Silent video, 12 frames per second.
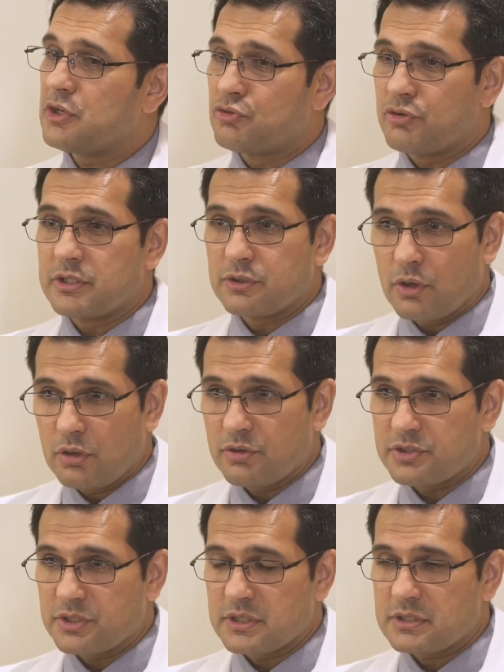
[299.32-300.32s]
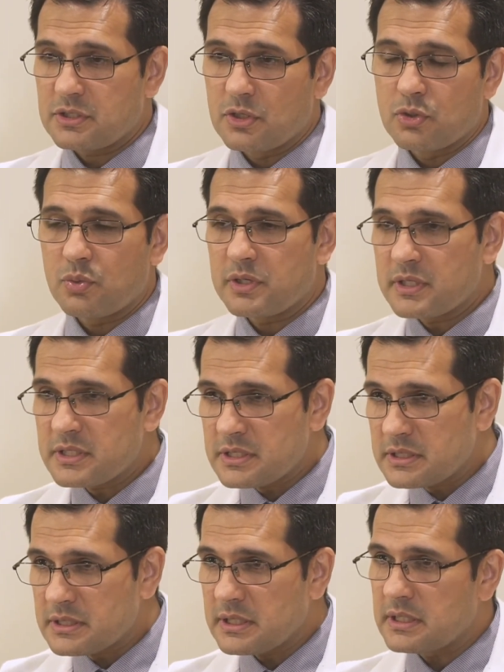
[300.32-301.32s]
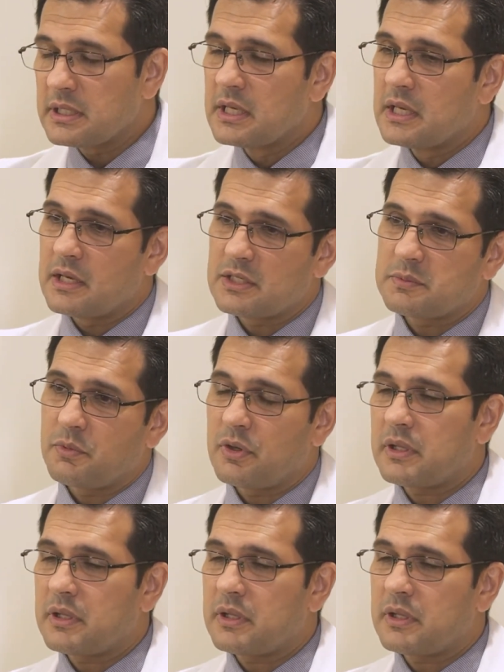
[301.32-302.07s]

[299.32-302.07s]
radiologist who will insert a small